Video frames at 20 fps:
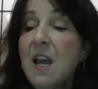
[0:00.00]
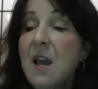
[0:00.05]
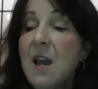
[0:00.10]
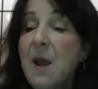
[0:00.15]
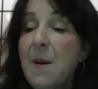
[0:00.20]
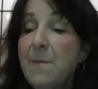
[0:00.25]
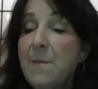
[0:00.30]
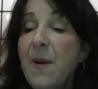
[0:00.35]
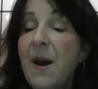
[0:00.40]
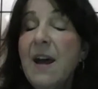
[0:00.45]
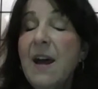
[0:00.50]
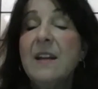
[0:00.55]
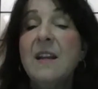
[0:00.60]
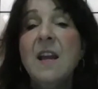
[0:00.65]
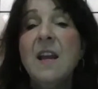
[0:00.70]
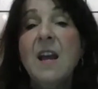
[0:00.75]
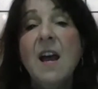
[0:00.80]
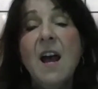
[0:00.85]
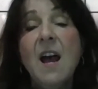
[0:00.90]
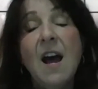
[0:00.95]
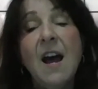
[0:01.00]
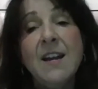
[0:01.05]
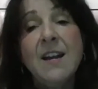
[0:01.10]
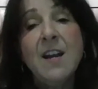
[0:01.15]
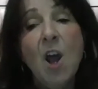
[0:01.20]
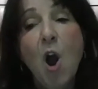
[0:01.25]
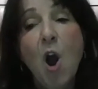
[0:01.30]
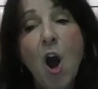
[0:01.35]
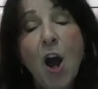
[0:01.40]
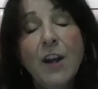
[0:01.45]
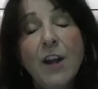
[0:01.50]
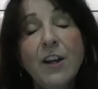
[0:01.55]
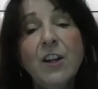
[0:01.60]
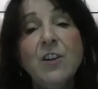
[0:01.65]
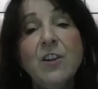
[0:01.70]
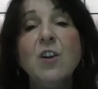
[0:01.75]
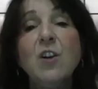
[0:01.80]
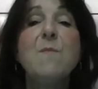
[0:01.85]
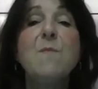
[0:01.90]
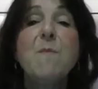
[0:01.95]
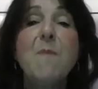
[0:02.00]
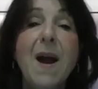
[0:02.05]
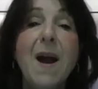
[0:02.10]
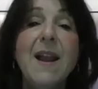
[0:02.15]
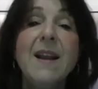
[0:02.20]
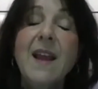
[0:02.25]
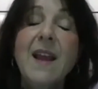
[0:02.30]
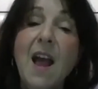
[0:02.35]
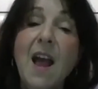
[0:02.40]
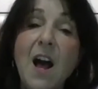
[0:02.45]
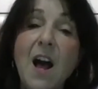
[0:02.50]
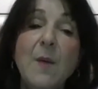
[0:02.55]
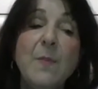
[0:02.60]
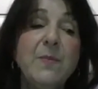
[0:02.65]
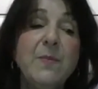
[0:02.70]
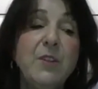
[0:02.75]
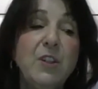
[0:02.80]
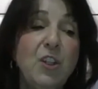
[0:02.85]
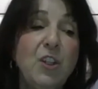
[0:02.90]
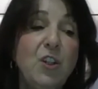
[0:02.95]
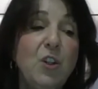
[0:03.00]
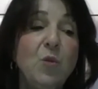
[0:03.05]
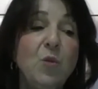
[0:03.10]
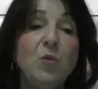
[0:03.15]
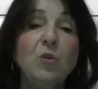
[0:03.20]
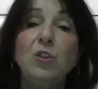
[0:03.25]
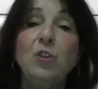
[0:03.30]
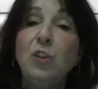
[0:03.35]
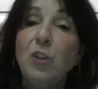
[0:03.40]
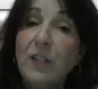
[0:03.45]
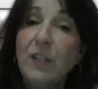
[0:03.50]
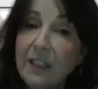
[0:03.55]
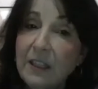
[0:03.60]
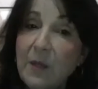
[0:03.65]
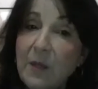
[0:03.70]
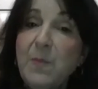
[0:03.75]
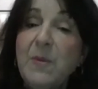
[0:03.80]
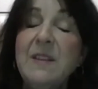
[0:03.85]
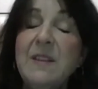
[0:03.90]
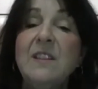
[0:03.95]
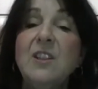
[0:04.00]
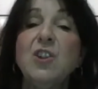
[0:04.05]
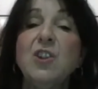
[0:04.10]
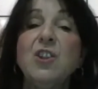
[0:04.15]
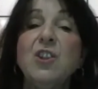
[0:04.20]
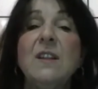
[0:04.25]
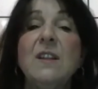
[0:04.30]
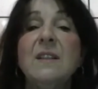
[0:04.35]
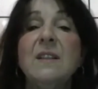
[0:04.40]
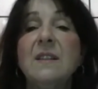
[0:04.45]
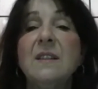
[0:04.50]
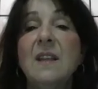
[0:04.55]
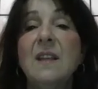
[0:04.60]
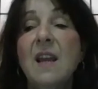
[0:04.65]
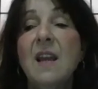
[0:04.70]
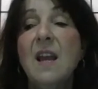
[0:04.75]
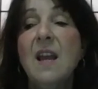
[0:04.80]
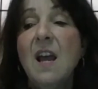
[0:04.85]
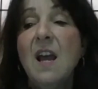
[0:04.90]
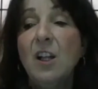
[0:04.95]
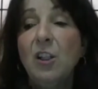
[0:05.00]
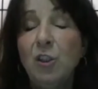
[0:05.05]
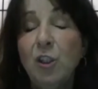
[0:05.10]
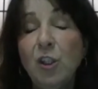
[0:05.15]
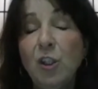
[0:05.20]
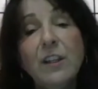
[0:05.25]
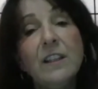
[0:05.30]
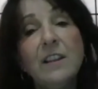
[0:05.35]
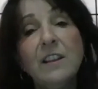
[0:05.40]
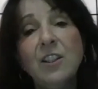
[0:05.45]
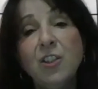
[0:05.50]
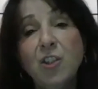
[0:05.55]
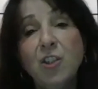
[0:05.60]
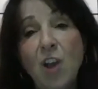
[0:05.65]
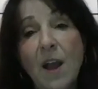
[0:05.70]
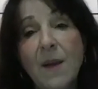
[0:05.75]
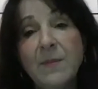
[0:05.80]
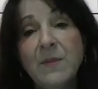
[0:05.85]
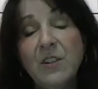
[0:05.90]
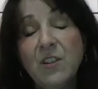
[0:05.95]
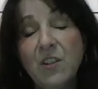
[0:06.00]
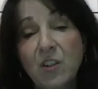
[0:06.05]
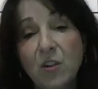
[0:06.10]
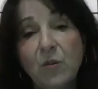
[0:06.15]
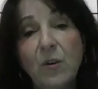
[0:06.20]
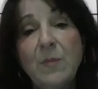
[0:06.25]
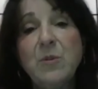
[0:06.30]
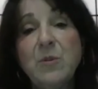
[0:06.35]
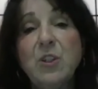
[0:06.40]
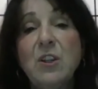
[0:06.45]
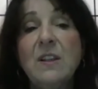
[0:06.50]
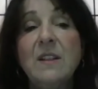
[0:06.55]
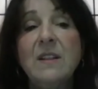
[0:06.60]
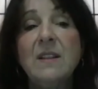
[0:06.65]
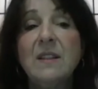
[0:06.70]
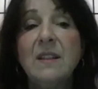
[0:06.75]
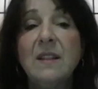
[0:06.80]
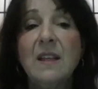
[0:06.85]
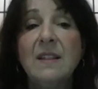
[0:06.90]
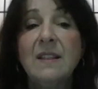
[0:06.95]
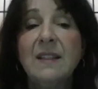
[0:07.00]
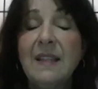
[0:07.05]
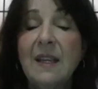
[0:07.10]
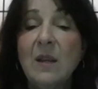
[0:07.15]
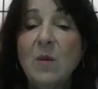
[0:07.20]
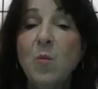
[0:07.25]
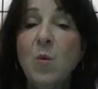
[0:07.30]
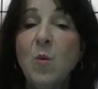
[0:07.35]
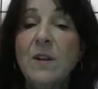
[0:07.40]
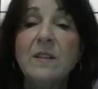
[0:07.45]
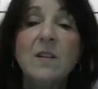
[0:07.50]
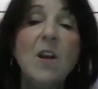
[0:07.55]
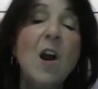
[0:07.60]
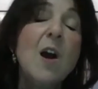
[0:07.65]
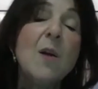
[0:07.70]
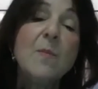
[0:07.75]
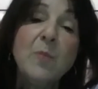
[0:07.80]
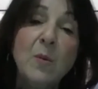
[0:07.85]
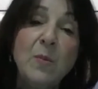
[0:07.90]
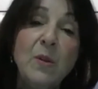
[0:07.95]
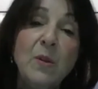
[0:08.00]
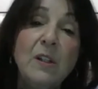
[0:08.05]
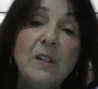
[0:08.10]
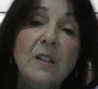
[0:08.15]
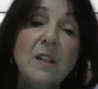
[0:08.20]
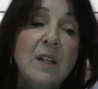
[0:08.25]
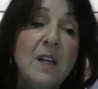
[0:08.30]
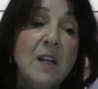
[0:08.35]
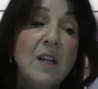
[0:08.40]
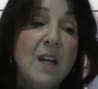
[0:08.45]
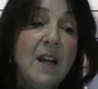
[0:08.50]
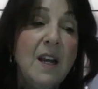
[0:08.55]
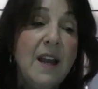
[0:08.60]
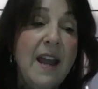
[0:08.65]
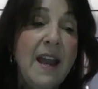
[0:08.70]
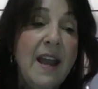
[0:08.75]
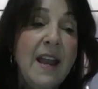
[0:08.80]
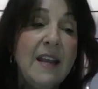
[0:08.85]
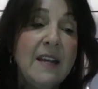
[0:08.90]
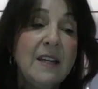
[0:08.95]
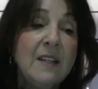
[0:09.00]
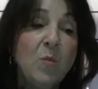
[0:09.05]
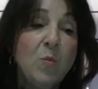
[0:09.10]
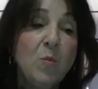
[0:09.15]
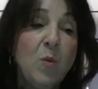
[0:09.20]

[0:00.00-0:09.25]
But an auditor might help to look at the positions, look at the job descriptions, see what's comparable and